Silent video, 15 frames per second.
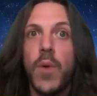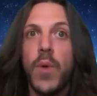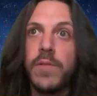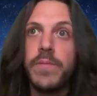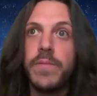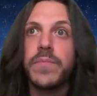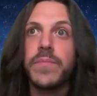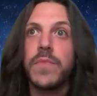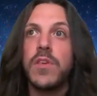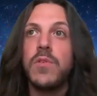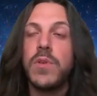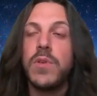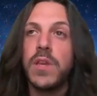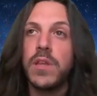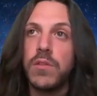Well,
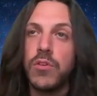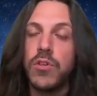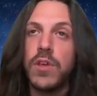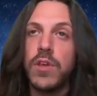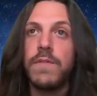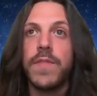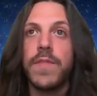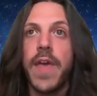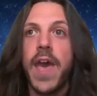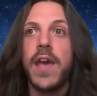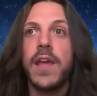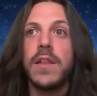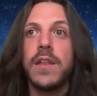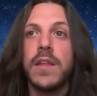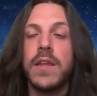you can shift
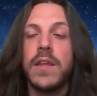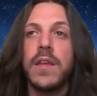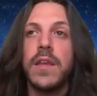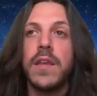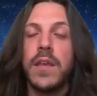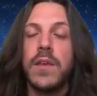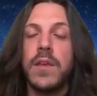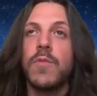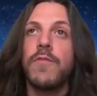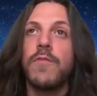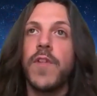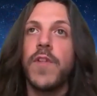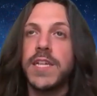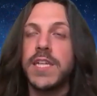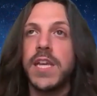that,
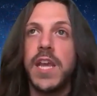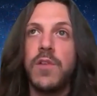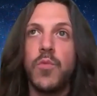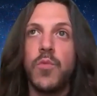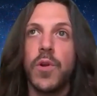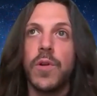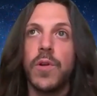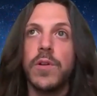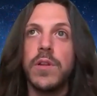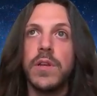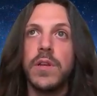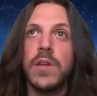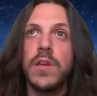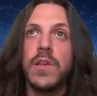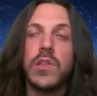reflect it
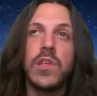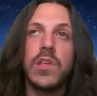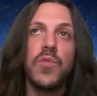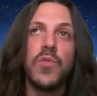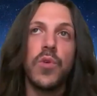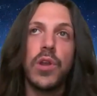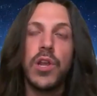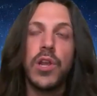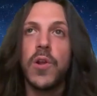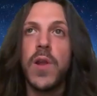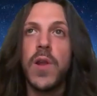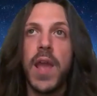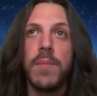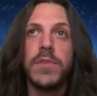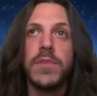inward, see where
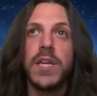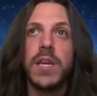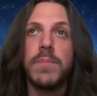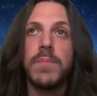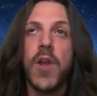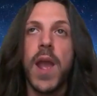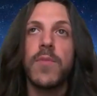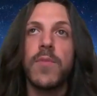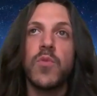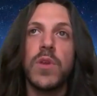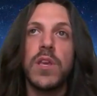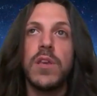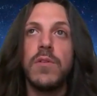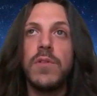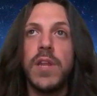you're empty and perhaps
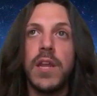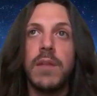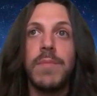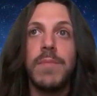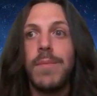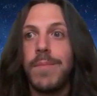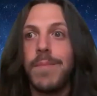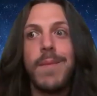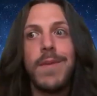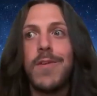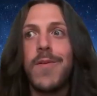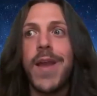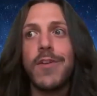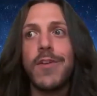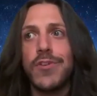what you need. Maybe
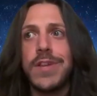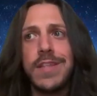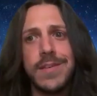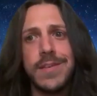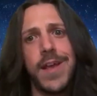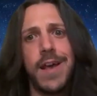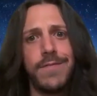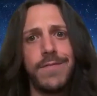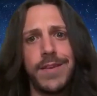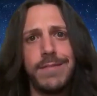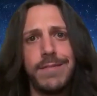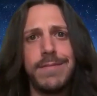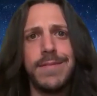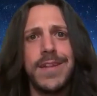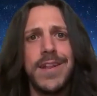you actually need some
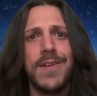coffee.